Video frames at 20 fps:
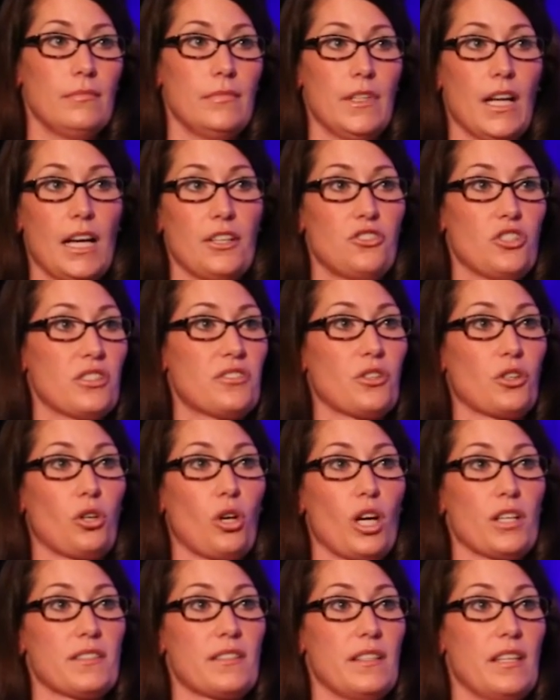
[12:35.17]
not just
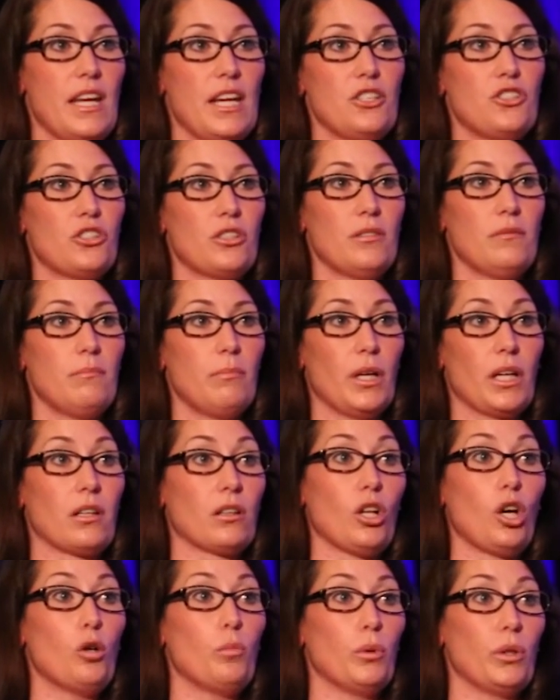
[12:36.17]
across the nation, but
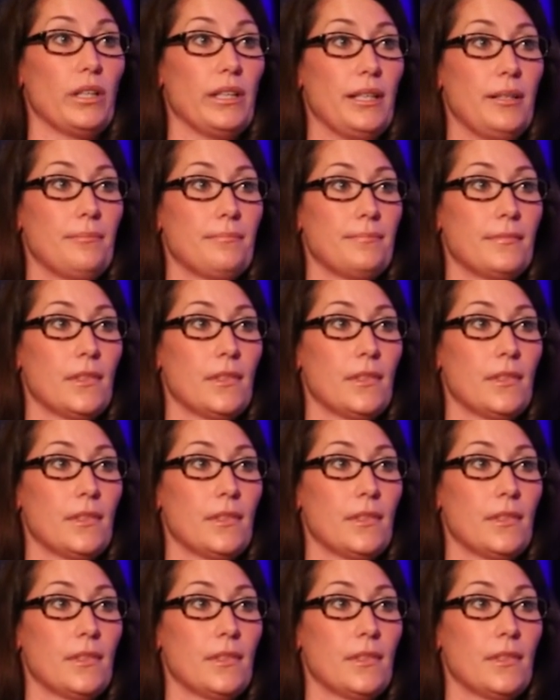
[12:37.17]
globally.